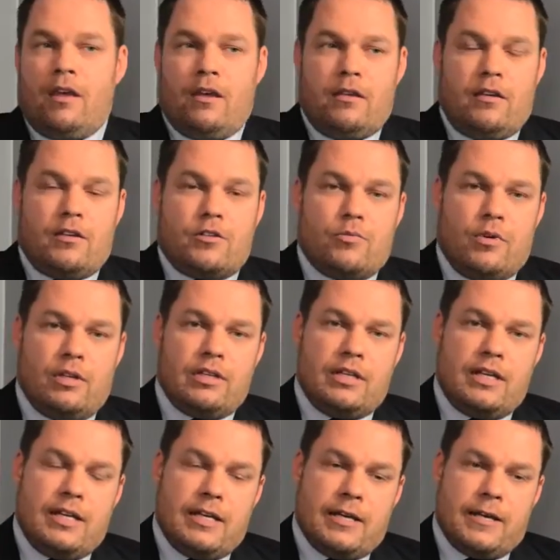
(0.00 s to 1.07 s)
Yes, well,
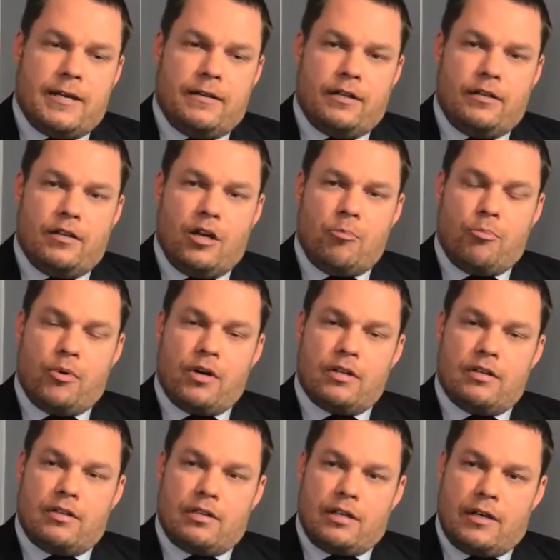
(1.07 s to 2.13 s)
the, uh, the top
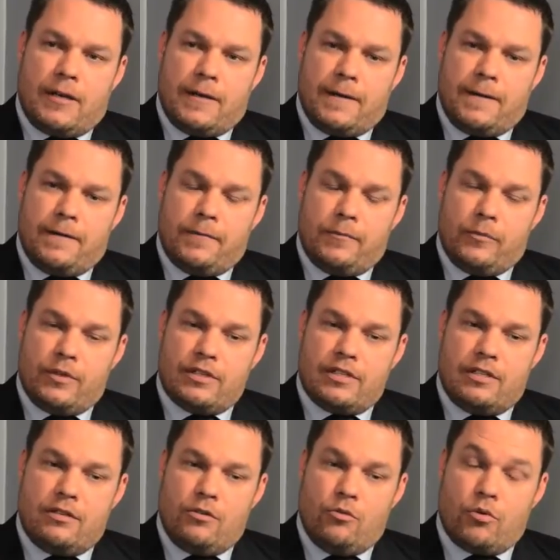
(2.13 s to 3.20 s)
part uh,
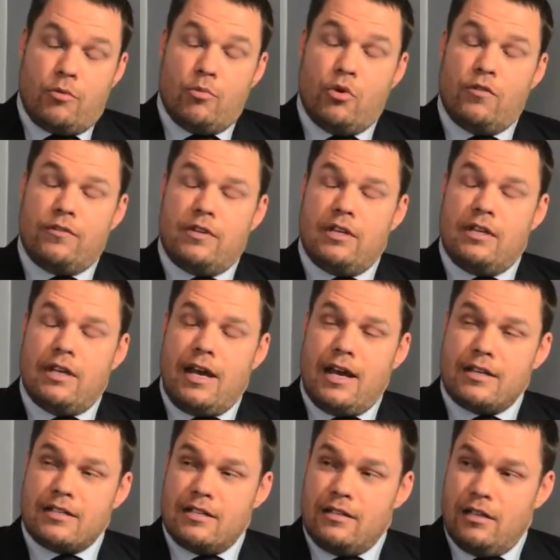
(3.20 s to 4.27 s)
was to remove the
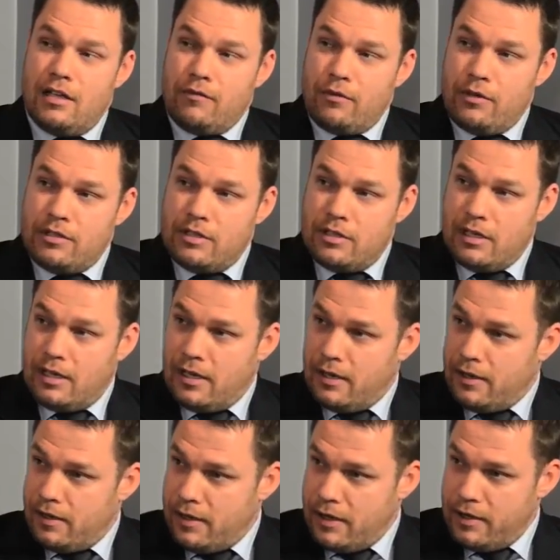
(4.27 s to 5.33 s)
acid deliveries uh,
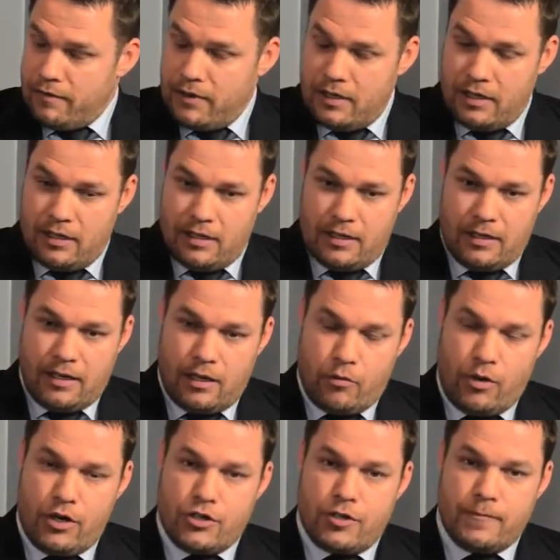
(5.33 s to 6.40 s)
out of the uh,
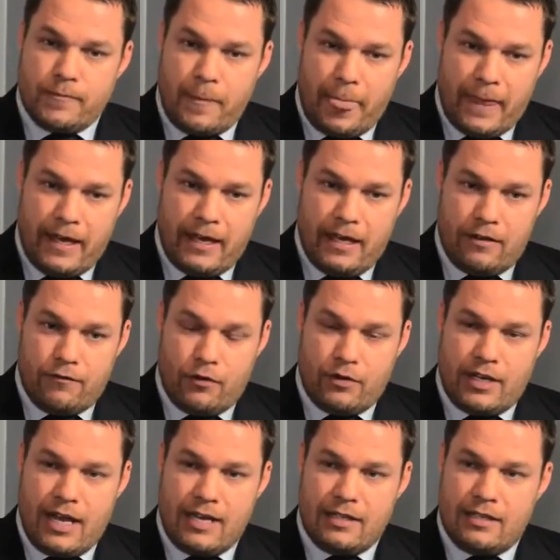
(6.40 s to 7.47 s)
equation. And for
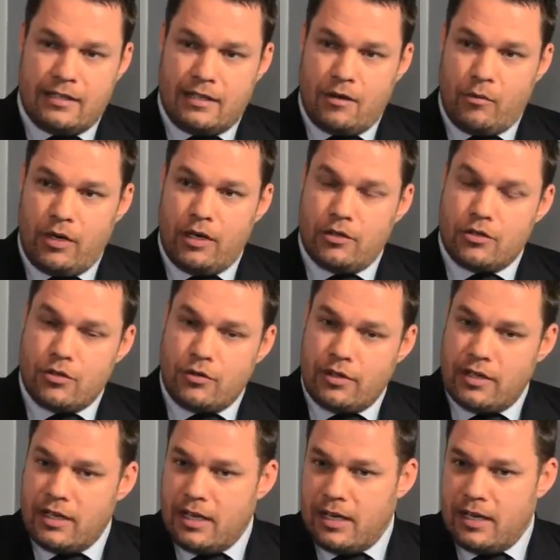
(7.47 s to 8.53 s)
that, uh, we
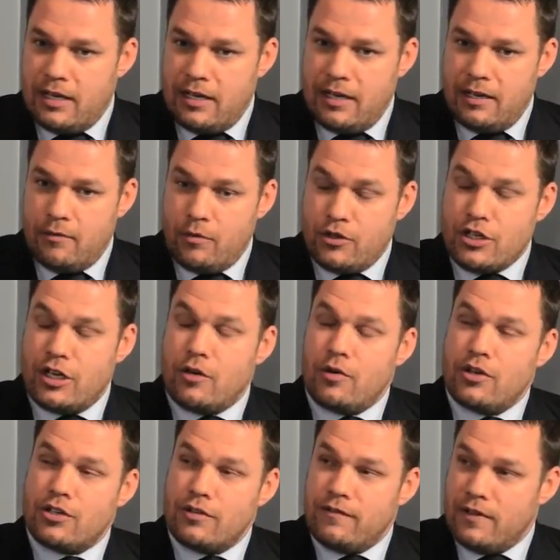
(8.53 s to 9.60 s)
inserted a, a
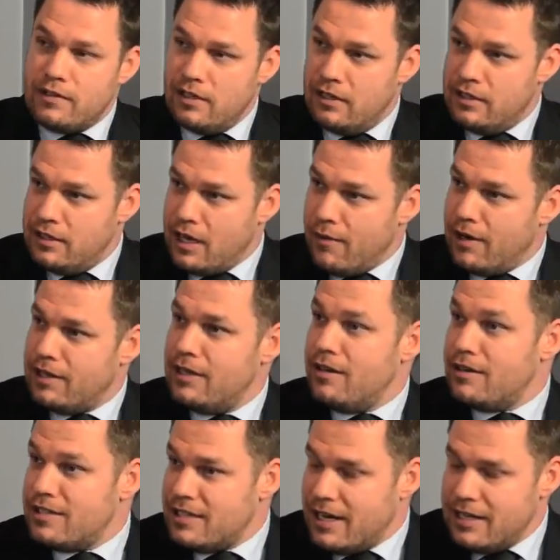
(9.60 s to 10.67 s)
regeneration facility directly
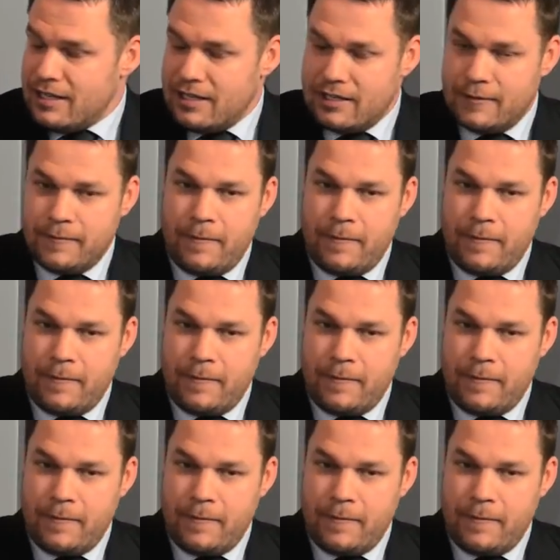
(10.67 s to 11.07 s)
on site.